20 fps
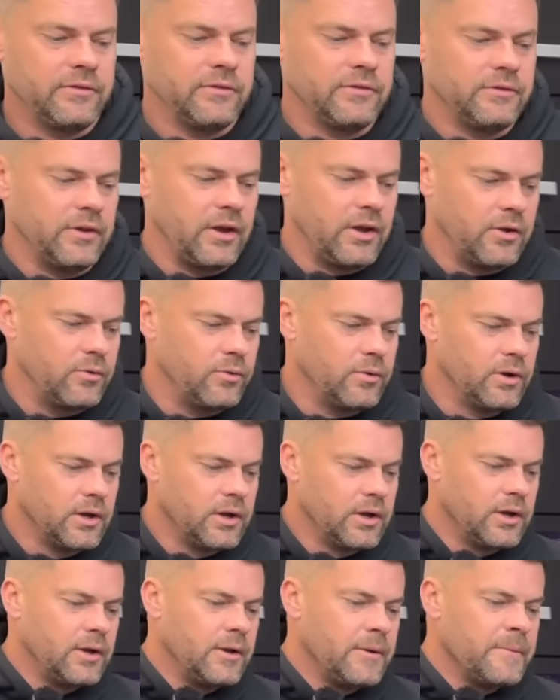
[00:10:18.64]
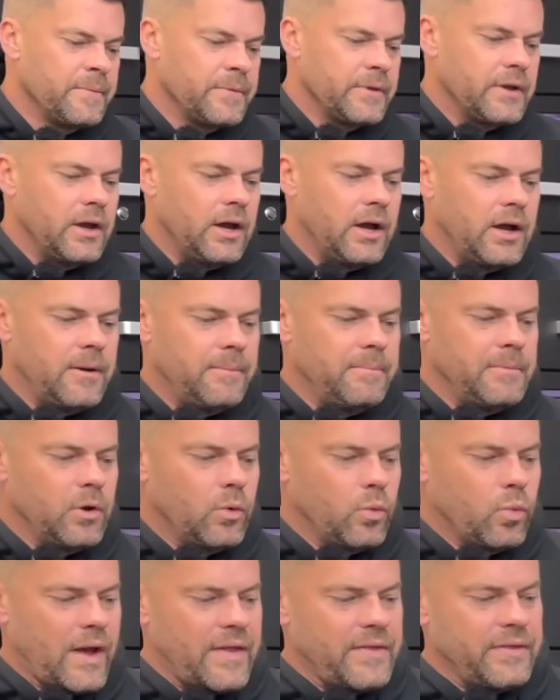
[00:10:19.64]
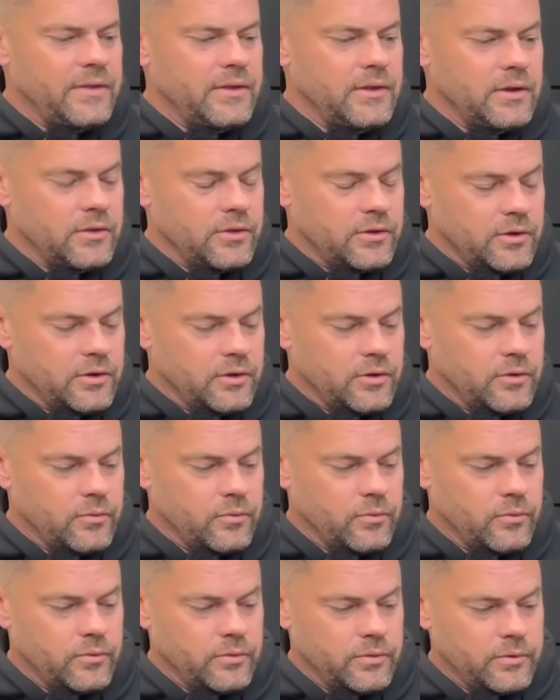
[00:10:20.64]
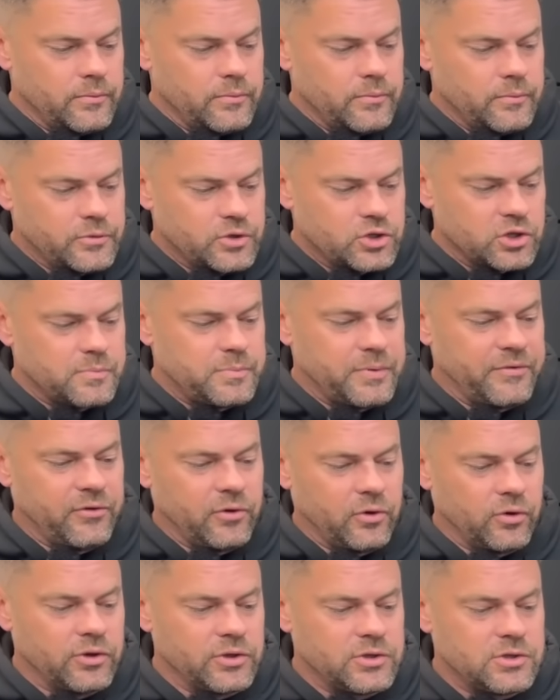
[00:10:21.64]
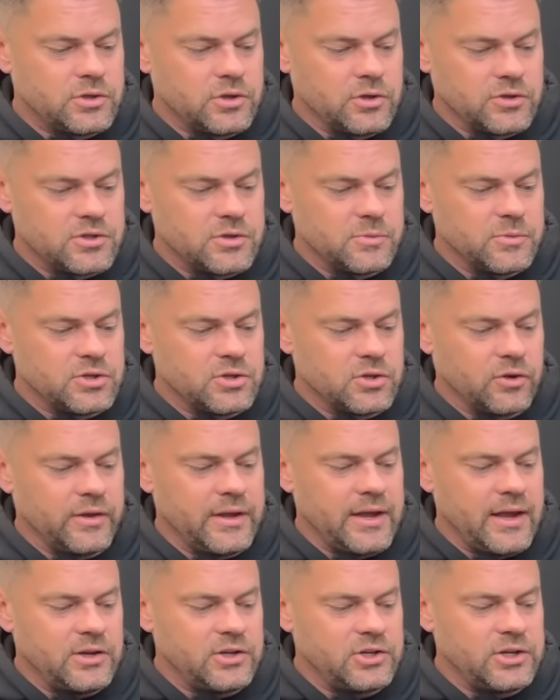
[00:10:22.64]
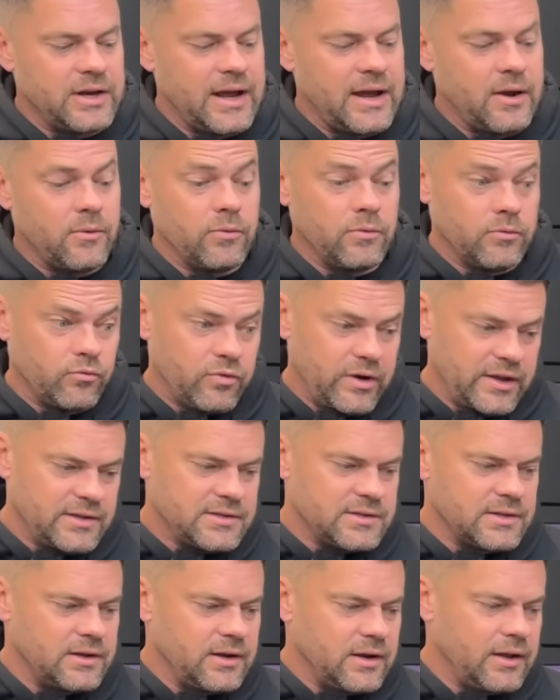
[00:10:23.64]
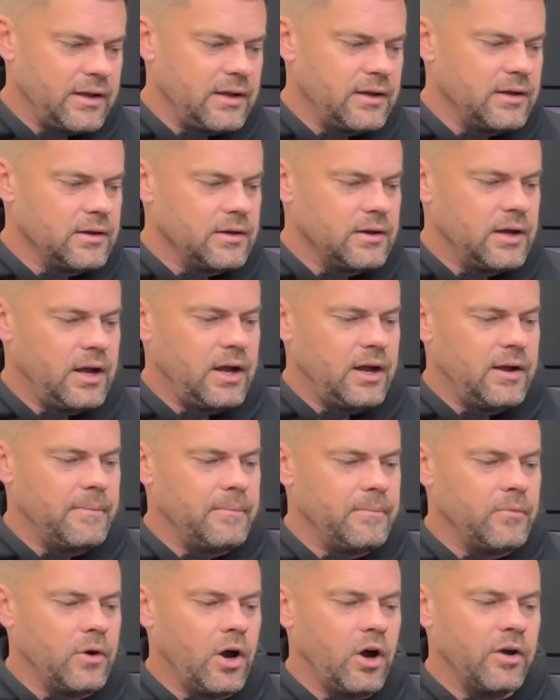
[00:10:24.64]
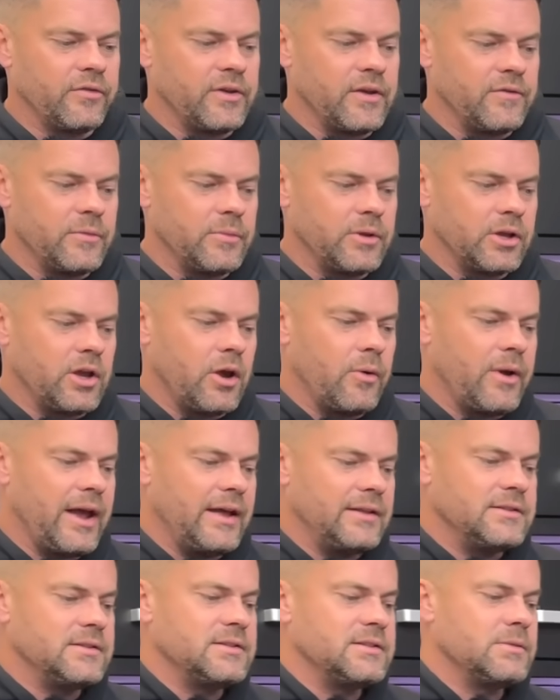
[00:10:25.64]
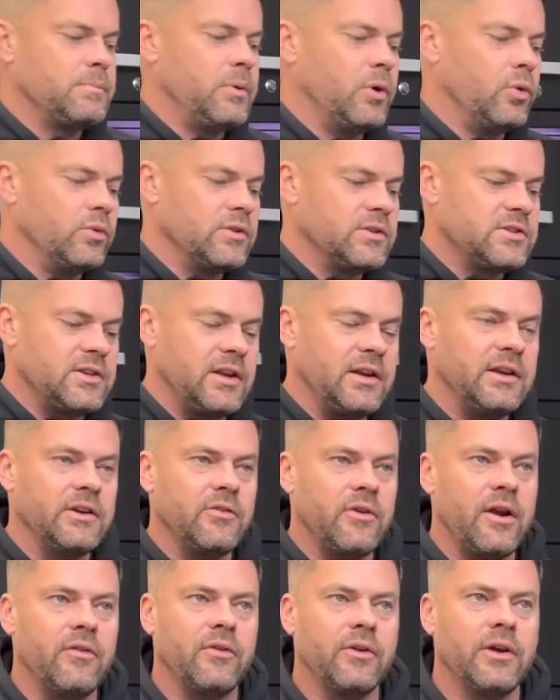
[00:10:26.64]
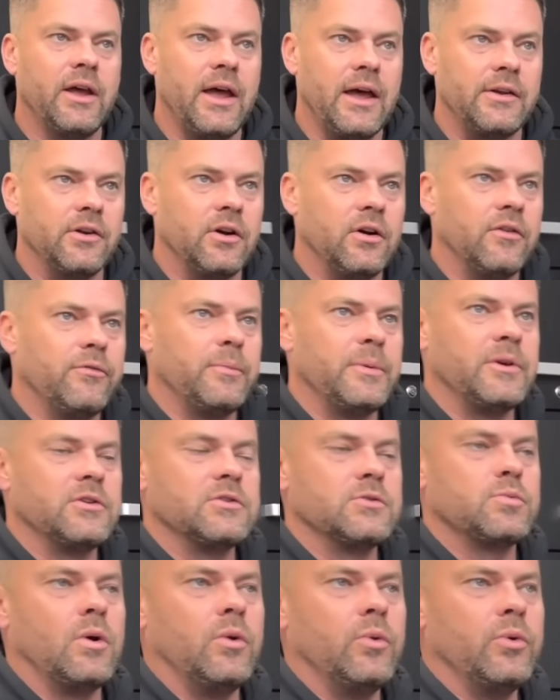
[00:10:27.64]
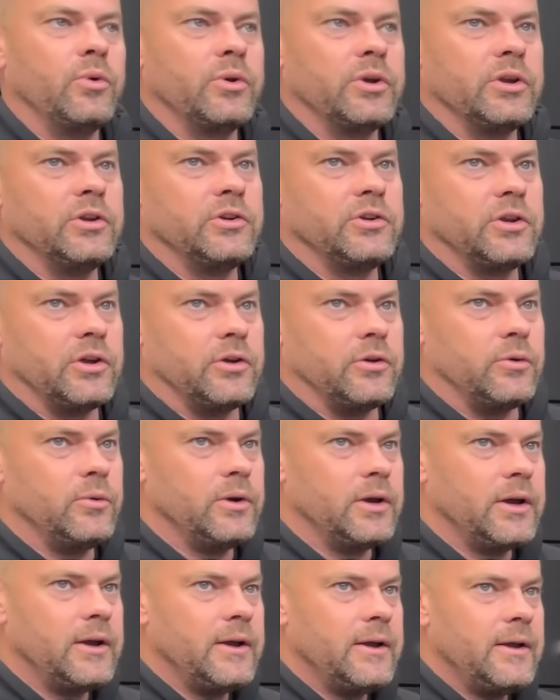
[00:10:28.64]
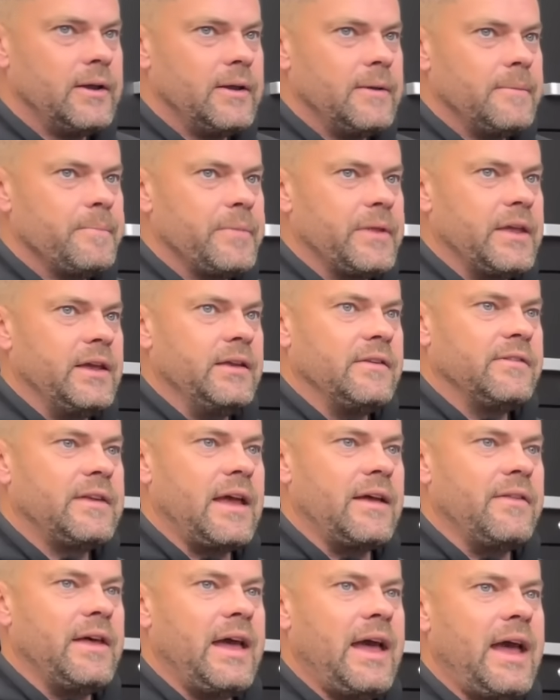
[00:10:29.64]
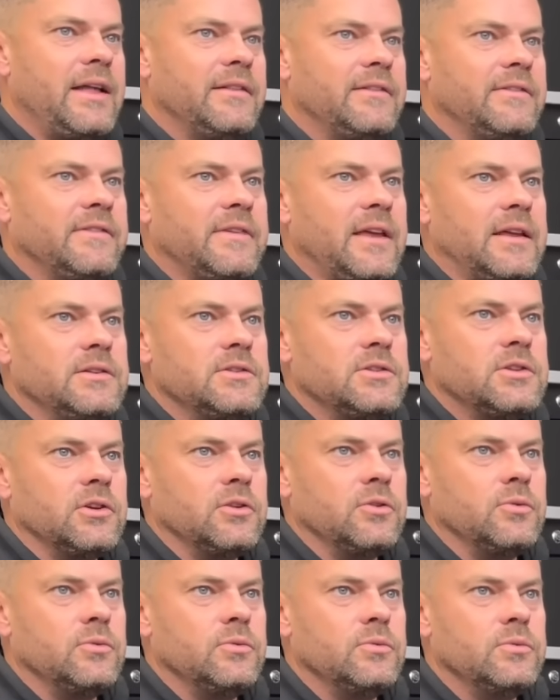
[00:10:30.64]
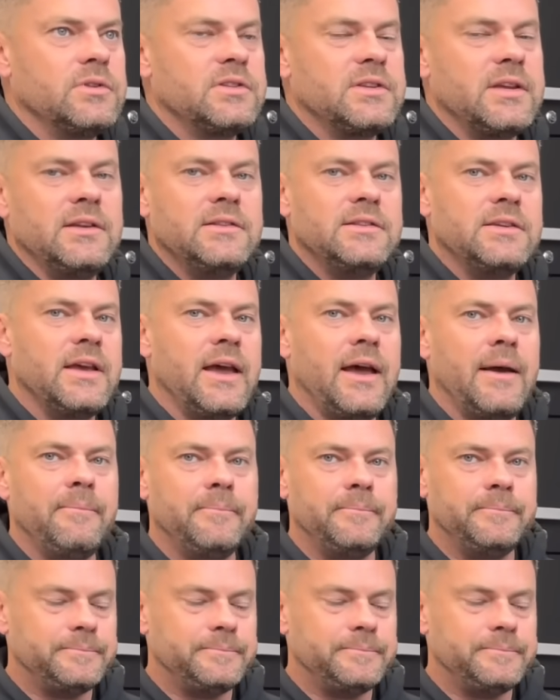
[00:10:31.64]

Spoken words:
So when just before the customer took the engine out recently, I've given him the go-ahead to pull the cylinder head off, because what we were going to do is get the head sent to CTM